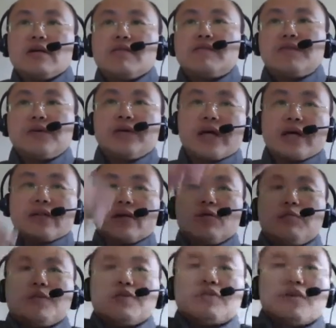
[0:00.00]
free and
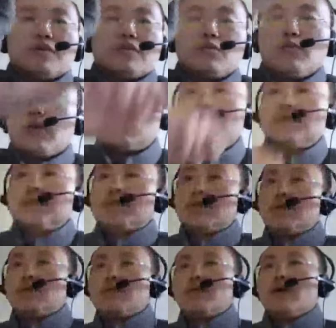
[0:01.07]
open source world
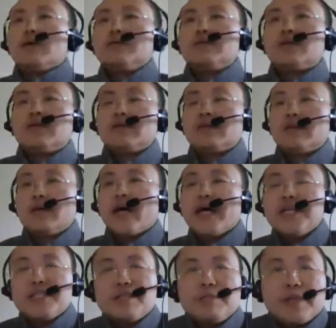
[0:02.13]
under the
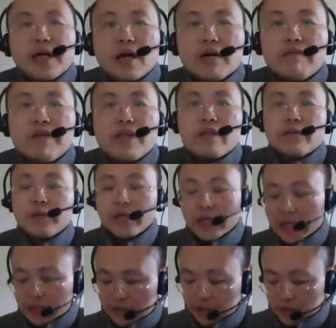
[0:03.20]
HGPL v3
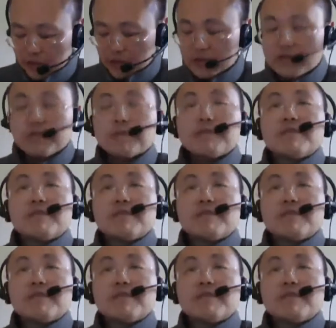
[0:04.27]
license